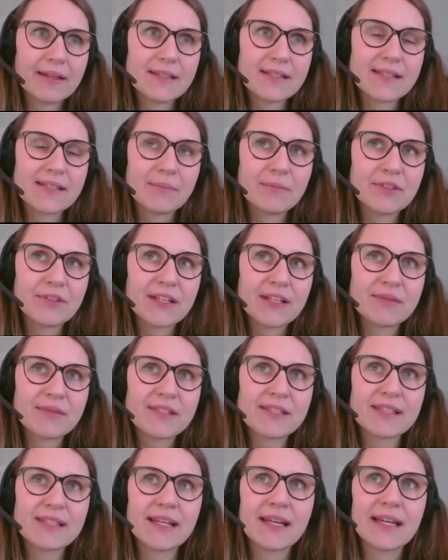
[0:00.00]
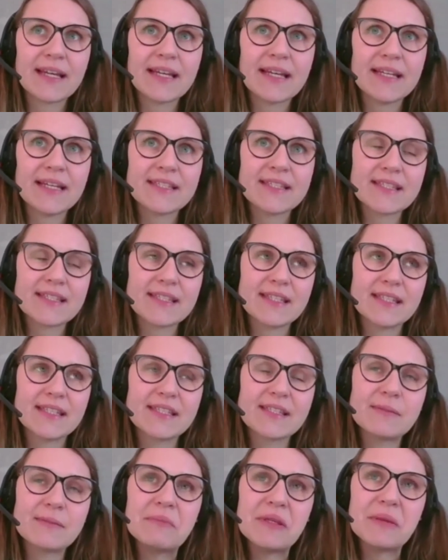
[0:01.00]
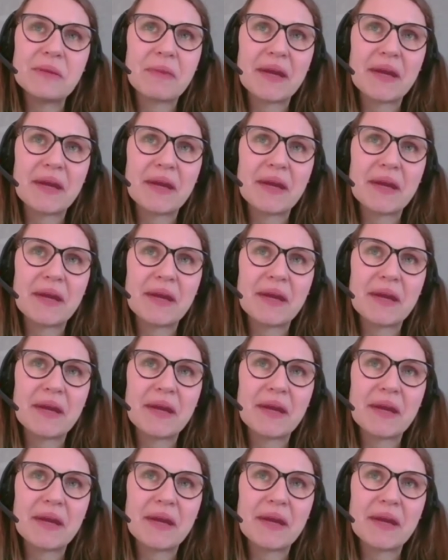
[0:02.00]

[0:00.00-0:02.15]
Sometimes it's me